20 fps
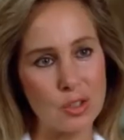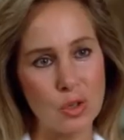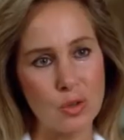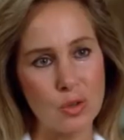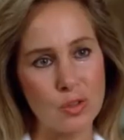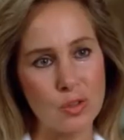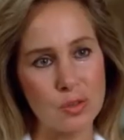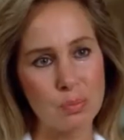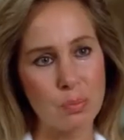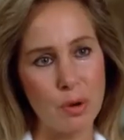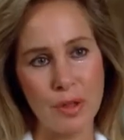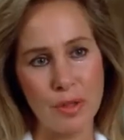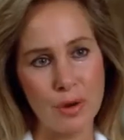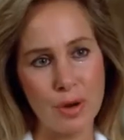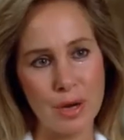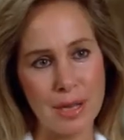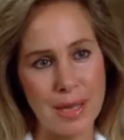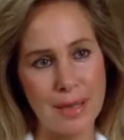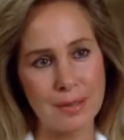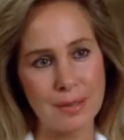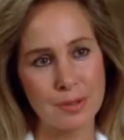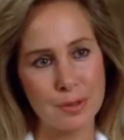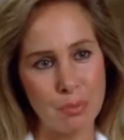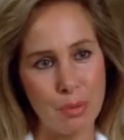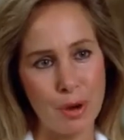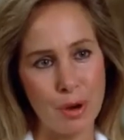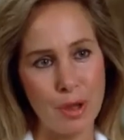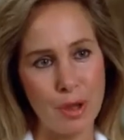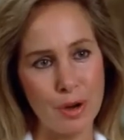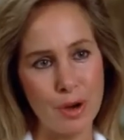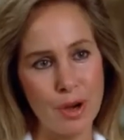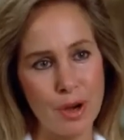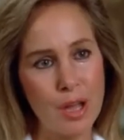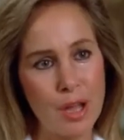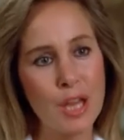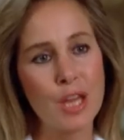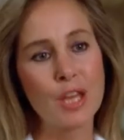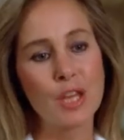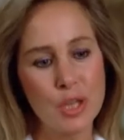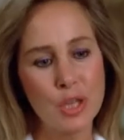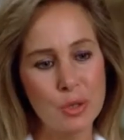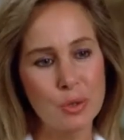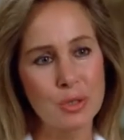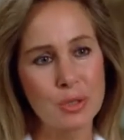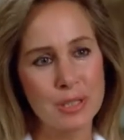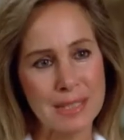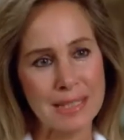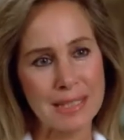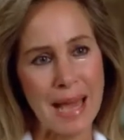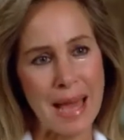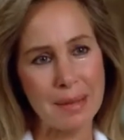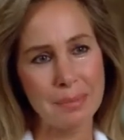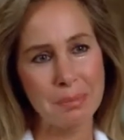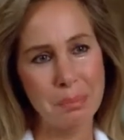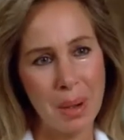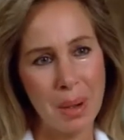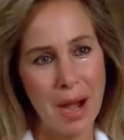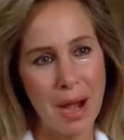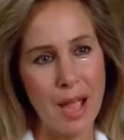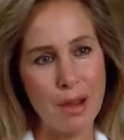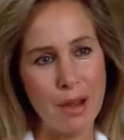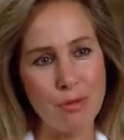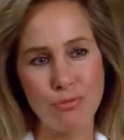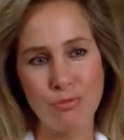and turns brother against brother, you stand by,